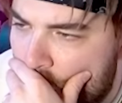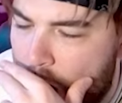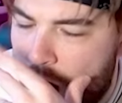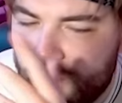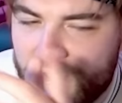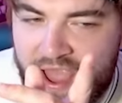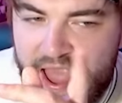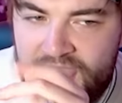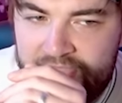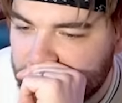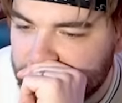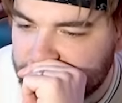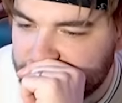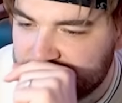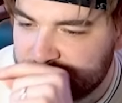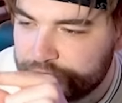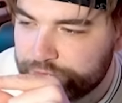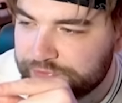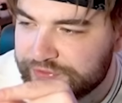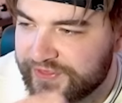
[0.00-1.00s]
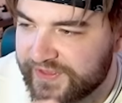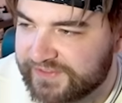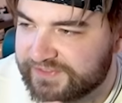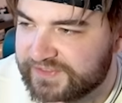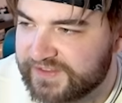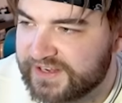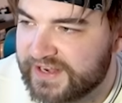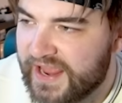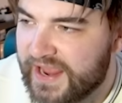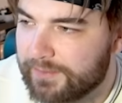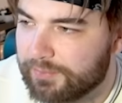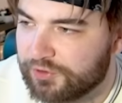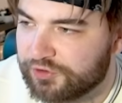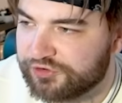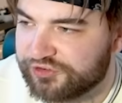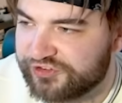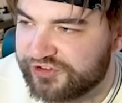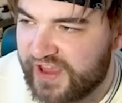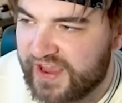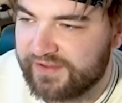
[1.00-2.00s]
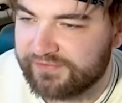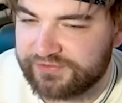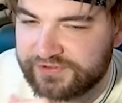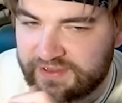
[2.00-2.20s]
Okay, do you think the neighbor saves